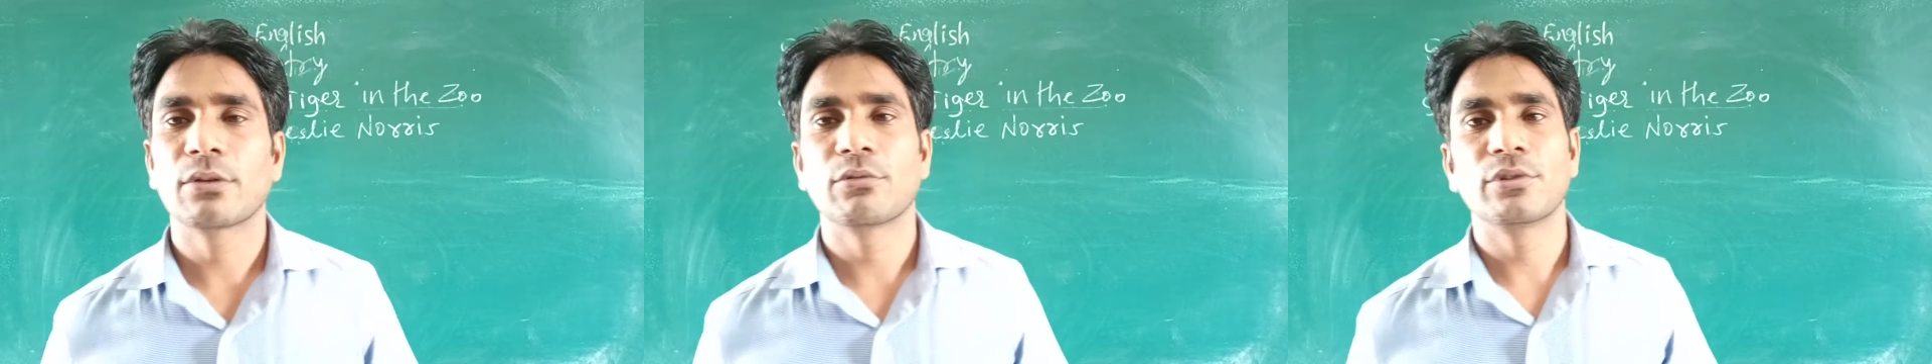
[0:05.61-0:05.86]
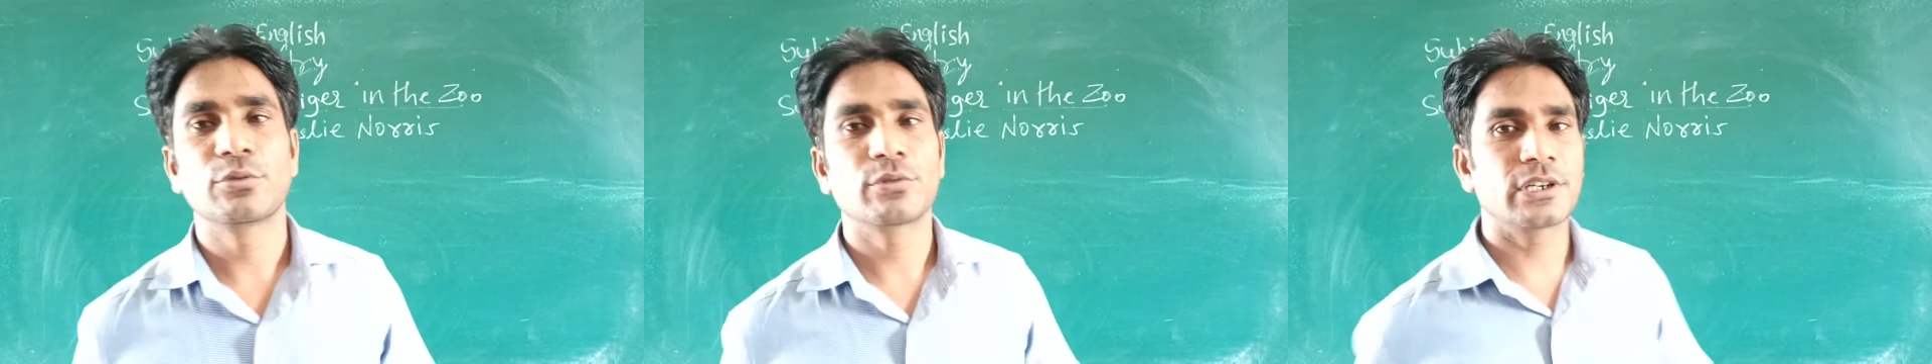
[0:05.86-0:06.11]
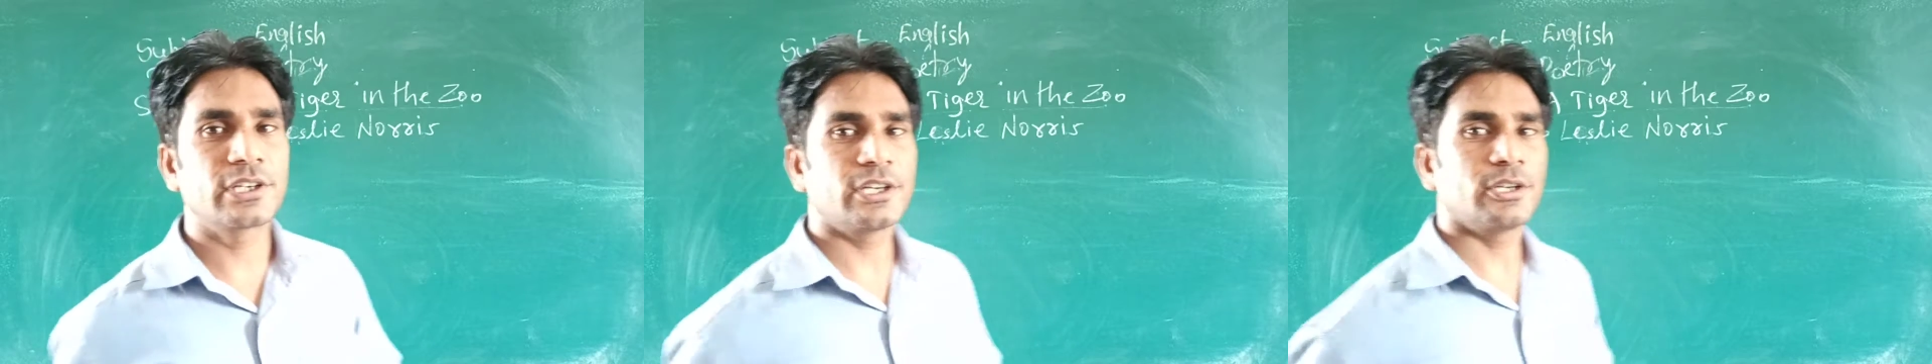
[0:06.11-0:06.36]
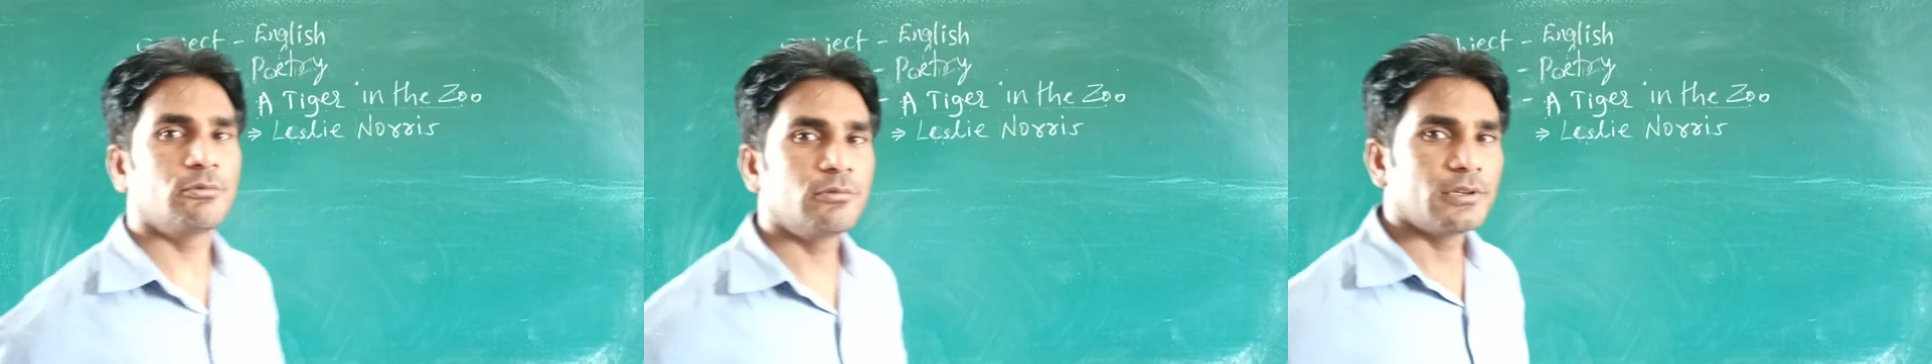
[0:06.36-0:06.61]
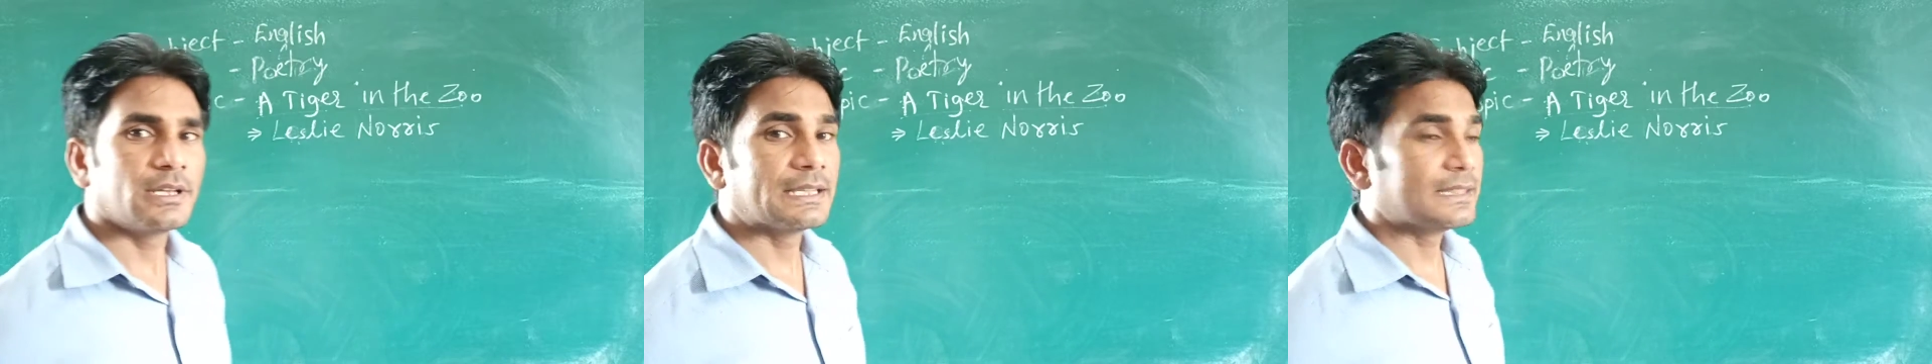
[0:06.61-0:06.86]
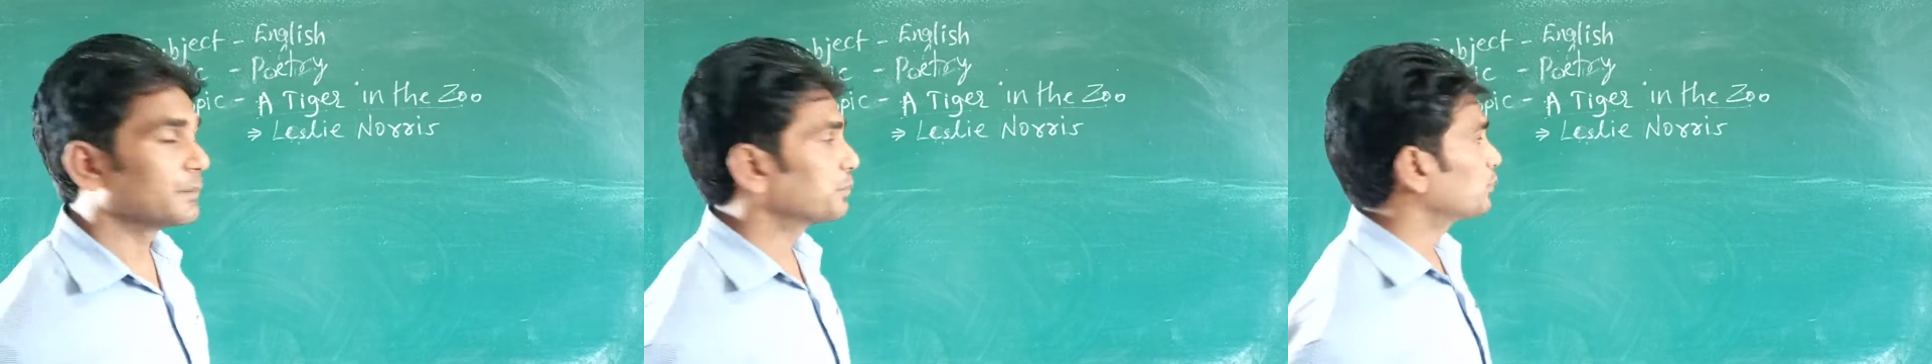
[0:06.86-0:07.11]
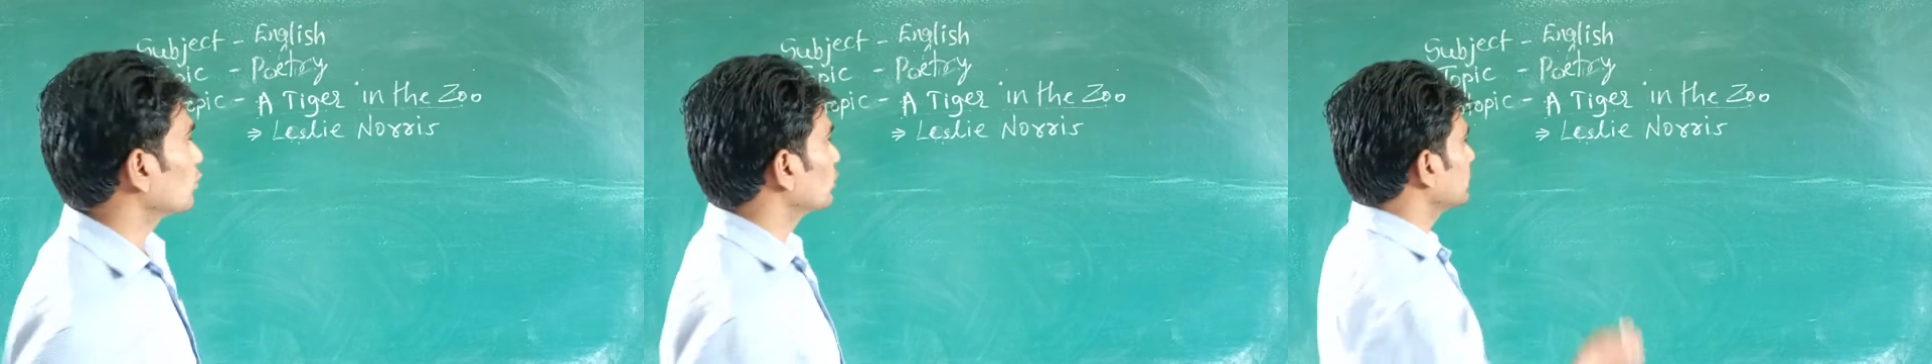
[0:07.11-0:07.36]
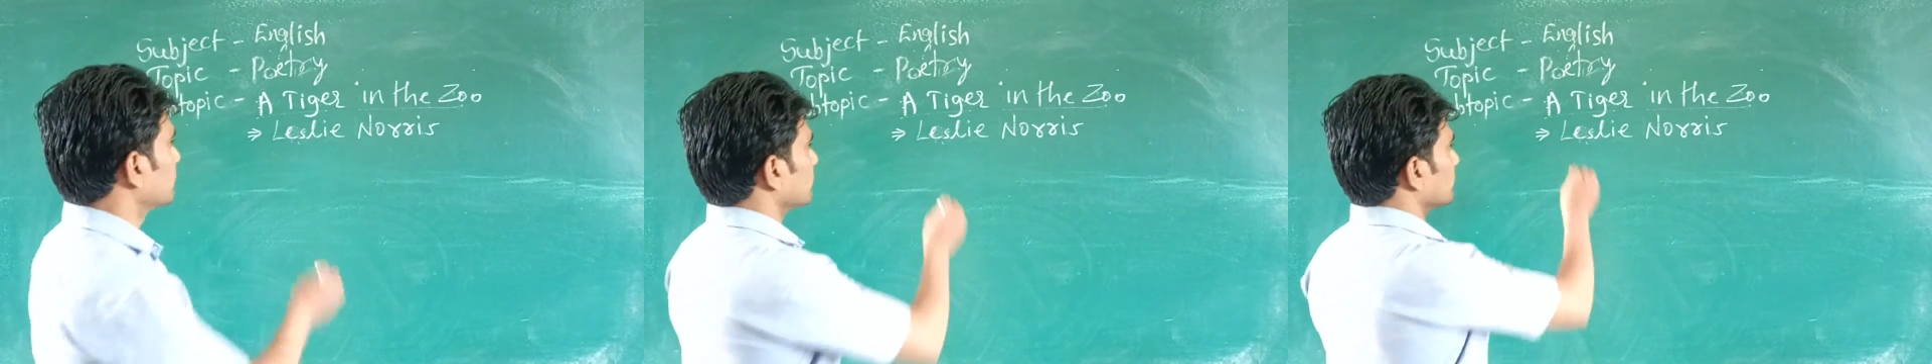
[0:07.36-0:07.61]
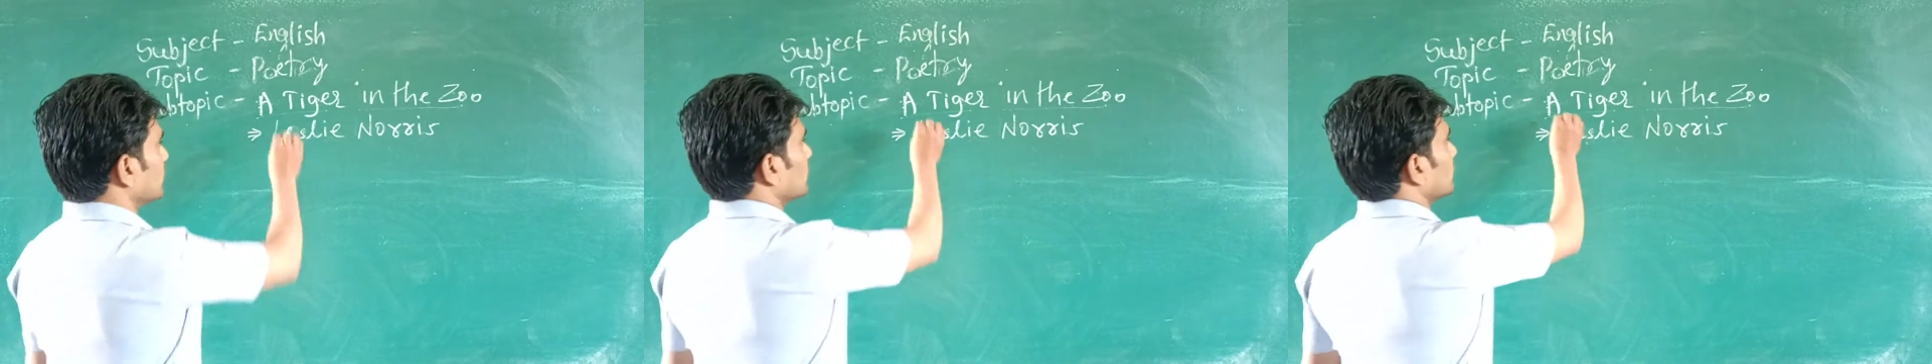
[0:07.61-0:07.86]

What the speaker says: going to continue the poem